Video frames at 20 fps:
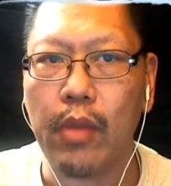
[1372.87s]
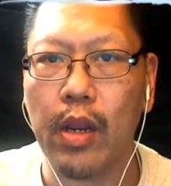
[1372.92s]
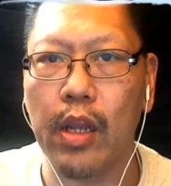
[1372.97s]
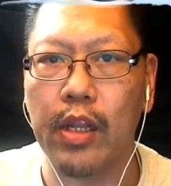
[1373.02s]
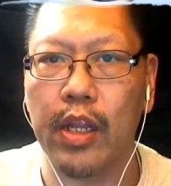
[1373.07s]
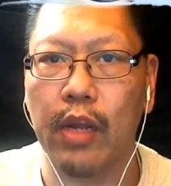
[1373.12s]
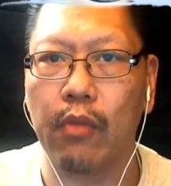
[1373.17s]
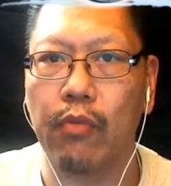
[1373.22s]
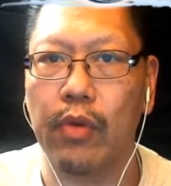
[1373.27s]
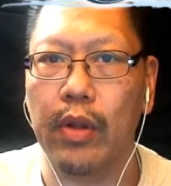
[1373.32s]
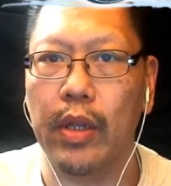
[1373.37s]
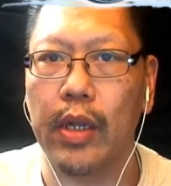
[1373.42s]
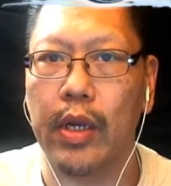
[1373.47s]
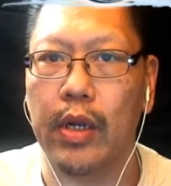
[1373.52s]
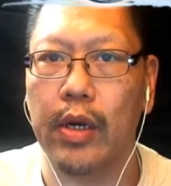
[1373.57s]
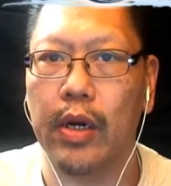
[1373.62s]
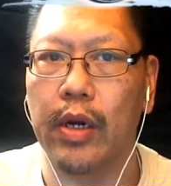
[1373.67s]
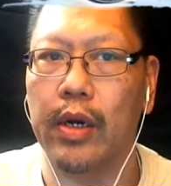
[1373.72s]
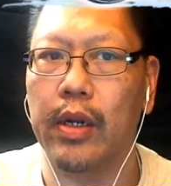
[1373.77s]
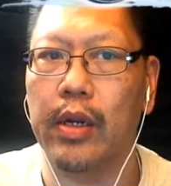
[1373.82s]
It did really
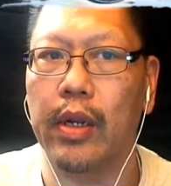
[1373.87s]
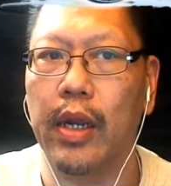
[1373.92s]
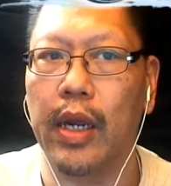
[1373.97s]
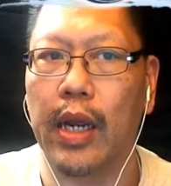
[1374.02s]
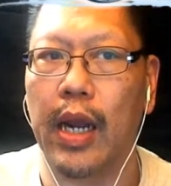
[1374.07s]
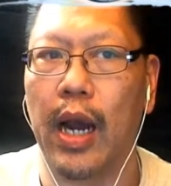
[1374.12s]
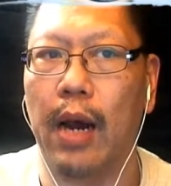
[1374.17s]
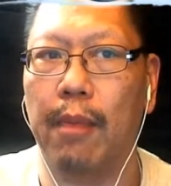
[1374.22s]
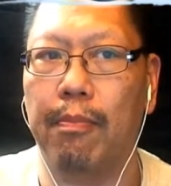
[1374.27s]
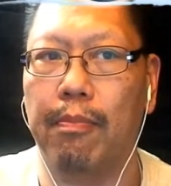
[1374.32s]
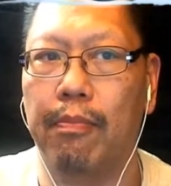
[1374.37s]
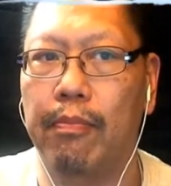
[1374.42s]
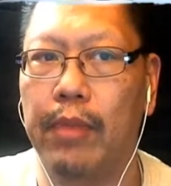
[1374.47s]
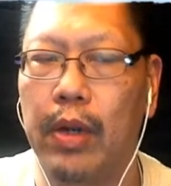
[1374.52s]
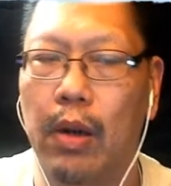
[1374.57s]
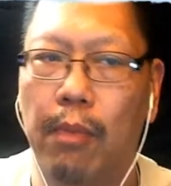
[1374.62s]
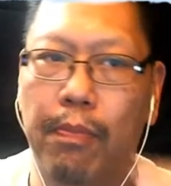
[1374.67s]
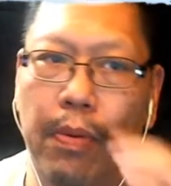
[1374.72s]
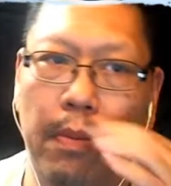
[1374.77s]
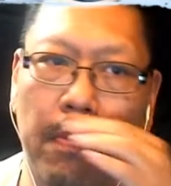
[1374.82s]
good. It got
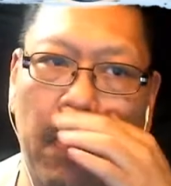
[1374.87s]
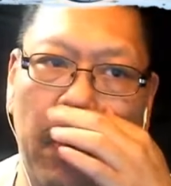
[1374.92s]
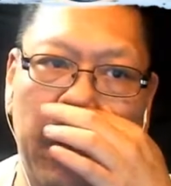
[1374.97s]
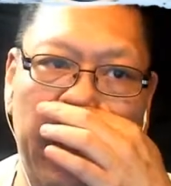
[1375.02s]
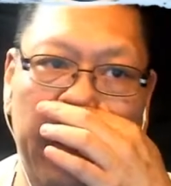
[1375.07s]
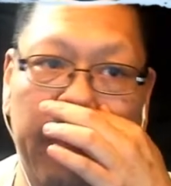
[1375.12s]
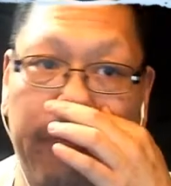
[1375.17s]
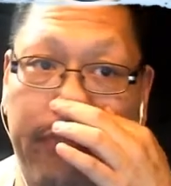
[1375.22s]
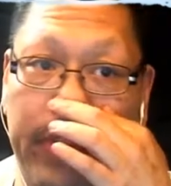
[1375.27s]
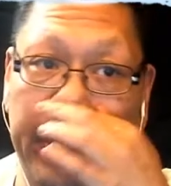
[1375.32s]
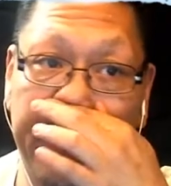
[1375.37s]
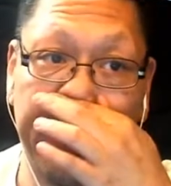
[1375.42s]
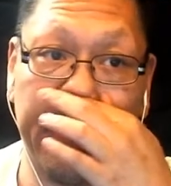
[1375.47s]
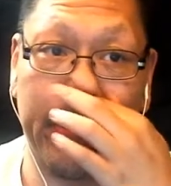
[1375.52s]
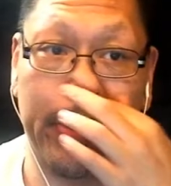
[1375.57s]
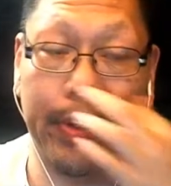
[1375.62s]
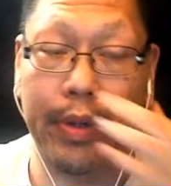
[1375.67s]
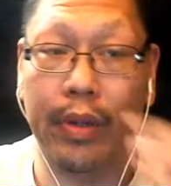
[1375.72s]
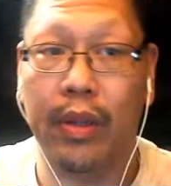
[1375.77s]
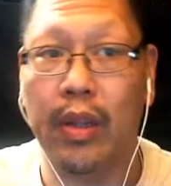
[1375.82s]
promoted and
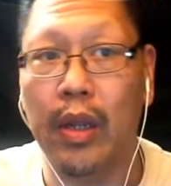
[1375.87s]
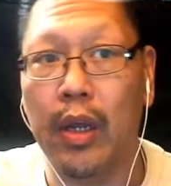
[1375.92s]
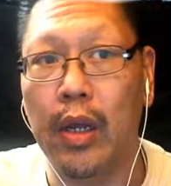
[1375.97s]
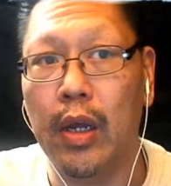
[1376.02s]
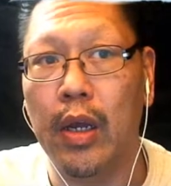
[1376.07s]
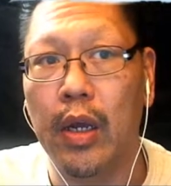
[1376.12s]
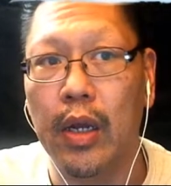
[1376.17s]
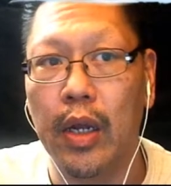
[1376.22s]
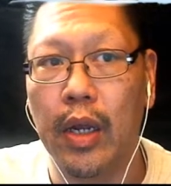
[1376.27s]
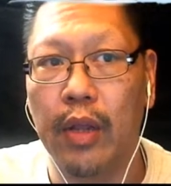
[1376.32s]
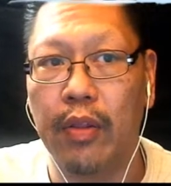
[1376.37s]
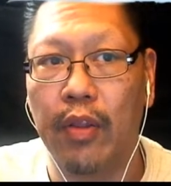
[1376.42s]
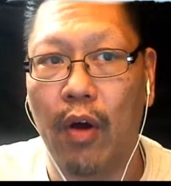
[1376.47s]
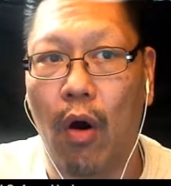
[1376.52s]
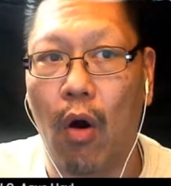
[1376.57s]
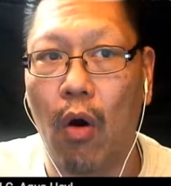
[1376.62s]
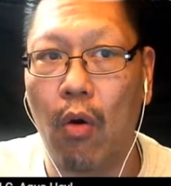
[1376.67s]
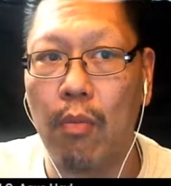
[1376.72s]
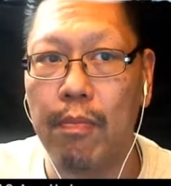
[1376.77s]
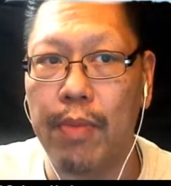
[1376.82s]
featured in the
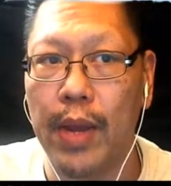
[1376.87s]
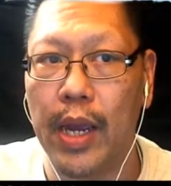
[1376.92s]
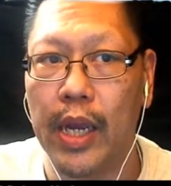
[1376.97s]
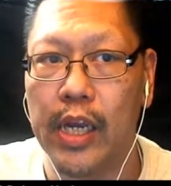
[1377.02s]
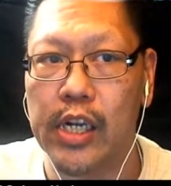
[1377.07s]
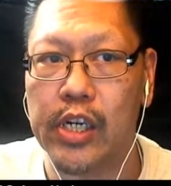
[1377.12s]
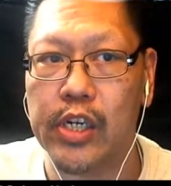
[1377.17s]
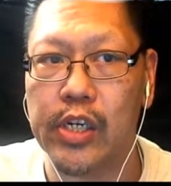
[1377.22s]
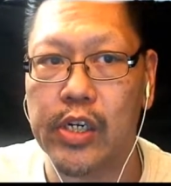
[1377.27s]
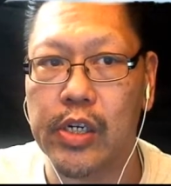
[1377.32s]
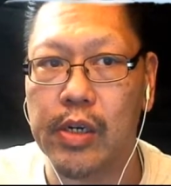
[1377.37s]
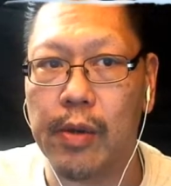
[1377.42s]
homepage.